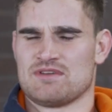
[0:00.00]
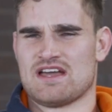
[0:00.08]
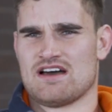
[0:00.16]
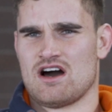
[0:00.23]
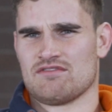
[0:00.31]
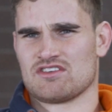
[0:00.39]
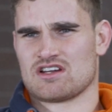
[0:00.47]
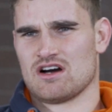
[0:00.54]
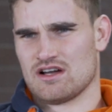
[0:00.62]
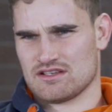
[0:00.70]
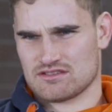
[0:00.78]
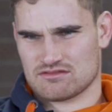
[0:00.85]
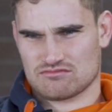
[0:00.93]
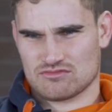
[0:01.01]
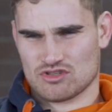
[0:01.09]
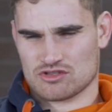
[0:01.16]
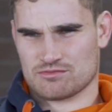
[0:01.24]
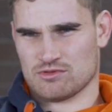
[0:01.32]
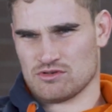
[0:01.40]
But yeah, Other Guys,
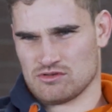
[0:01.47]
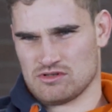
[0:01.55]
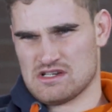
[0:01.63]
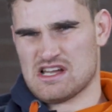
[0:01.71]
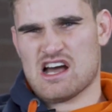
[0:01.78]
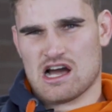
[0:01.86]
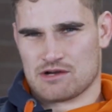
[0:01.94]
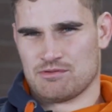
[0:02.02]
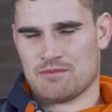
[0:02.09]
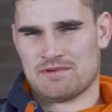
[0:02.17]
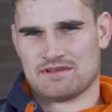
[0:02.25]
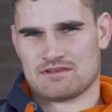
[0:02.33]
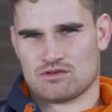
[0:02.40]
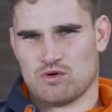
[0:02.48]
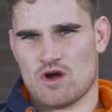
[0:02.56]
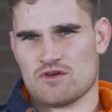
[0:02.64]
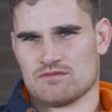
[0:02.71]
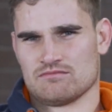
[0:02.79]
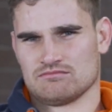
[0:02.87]
Dodgeball. I could probably
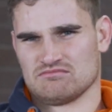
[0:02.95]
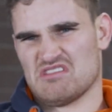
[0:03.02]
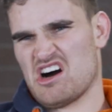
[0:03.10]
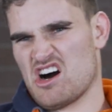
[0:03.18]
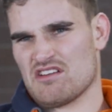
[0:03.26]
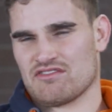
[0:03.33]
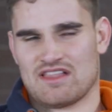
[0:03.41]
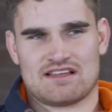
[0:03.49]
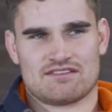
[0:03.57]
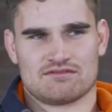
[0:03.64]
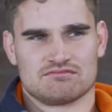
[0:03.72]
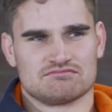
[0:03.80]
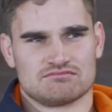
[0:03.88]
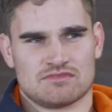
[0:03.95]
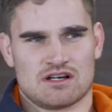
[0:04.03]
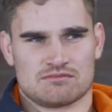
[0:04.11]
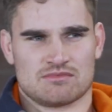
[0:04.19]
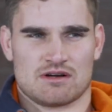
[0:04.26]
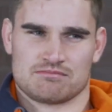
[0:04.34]
quote half of that.
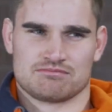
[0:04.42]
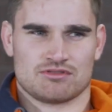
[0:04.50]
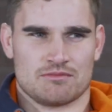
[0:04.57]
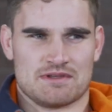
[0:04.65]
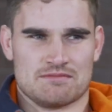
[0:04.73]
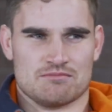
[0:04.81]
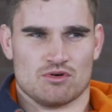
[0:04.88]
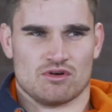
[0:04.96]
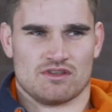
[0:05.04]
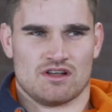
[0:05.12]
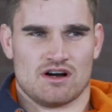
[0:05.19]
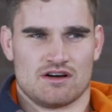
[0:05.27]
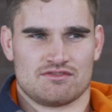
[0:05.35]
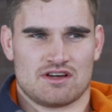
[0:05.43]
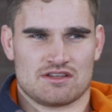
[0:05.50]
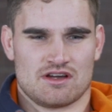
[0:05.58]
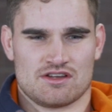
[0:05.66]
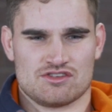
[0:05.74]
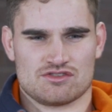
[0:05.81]
Well, probably more than half.
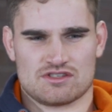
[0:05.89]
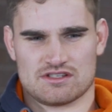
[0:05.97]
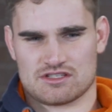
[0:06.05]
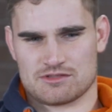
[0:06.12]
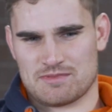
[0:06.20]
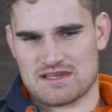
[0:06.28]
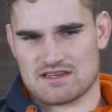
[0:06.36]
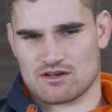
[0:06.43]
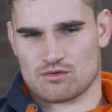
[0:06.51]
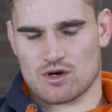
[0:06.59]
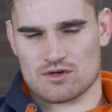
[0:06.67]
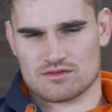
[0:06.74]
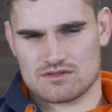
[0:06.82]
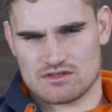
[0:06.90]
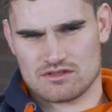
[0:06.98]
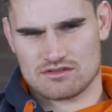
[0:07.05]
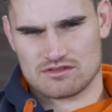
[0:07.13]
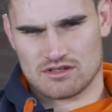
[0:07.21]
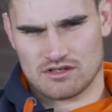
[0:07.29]
I usually speak in quotes,
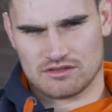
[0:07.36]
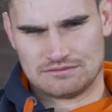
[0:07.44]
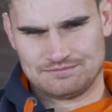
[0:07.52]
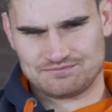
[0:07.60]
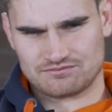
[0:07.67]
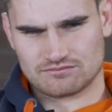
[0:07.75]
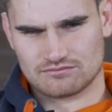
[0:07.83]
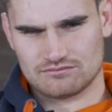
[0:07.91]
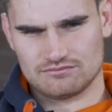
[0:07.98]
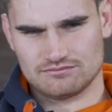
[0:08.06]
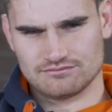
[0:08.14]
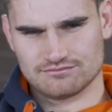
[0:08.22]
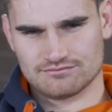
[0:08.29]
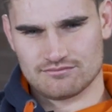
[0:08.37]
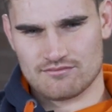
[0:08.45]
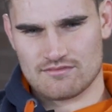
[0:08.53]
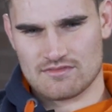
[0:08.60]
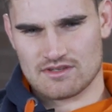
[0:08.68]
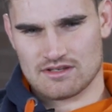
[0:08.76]
so
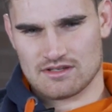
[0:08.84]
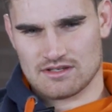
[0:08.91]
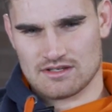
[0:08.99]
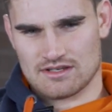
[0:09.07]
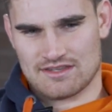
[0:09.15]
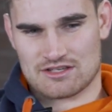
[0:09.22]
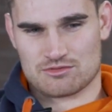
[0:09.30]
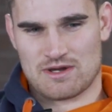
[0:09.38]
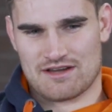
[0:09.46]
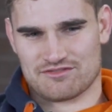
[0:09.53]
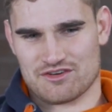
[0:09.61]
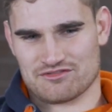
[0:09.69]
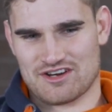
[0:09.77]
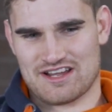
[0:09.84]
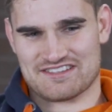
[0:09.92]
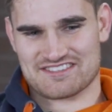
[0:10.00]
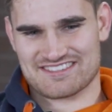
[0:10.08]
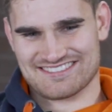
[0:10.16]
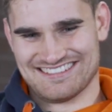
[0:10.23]
and that's why I have my
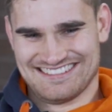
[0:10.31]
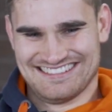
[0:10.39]
friends.